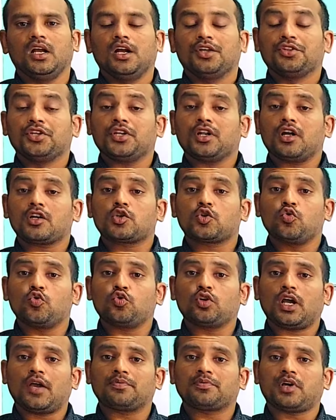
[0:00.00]
There are
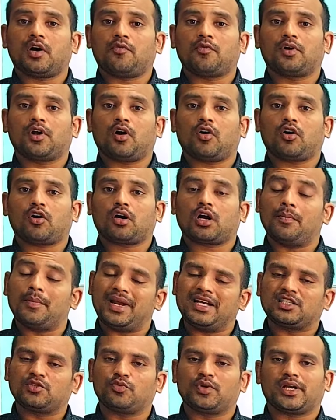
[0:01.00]
two types of
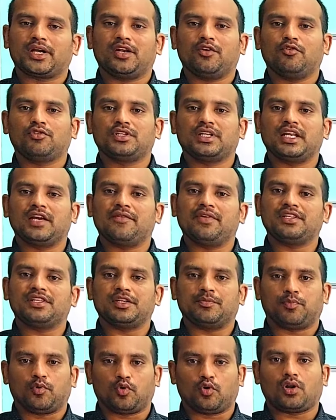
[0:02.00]
comments we can use in every
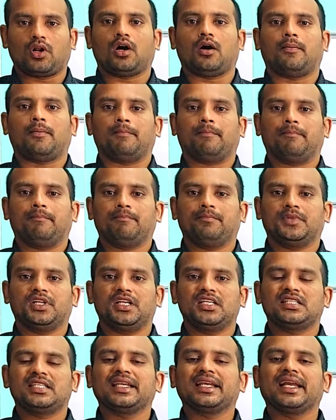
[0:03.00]
C program:
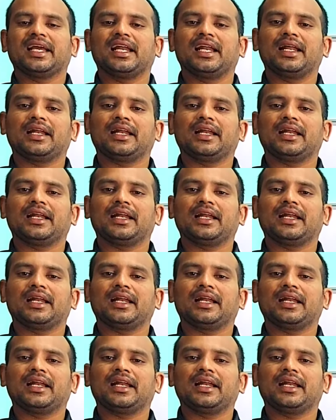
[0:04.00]
single